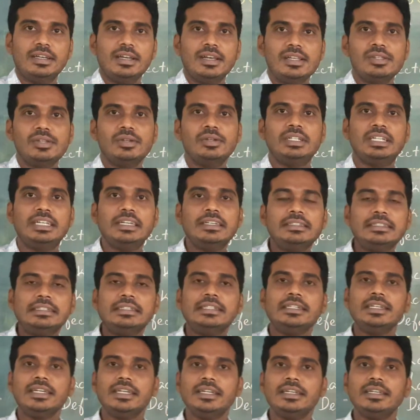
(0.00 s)
So
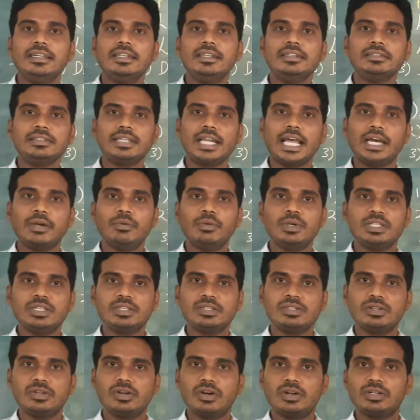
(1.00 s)
teaching English language
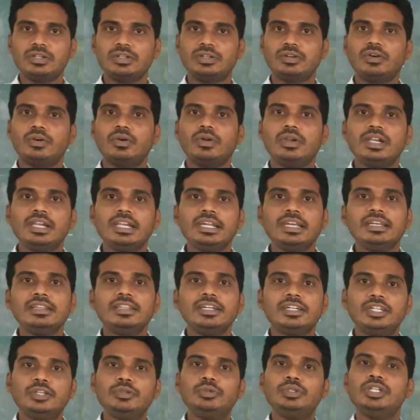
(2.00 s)
is not only
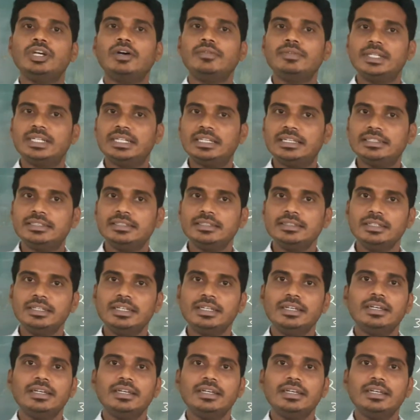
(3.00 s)
the duty of the teacher.